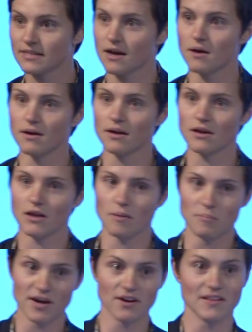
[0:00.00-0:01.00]
a, a
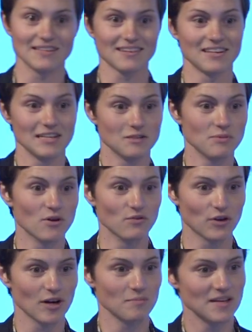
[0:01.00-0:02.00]
barrier that's going to need to be
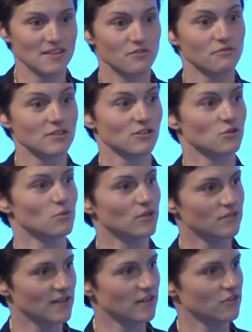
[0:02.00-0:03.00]
overcome in the physical world
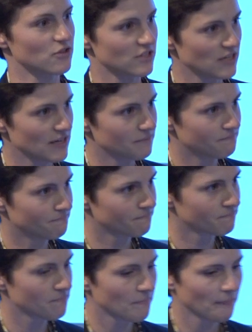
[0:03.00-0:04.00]
of electricity.
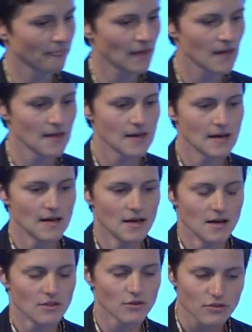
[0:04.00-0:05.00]

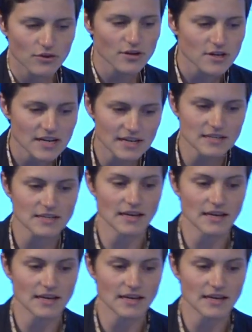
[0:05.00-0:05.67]
The third is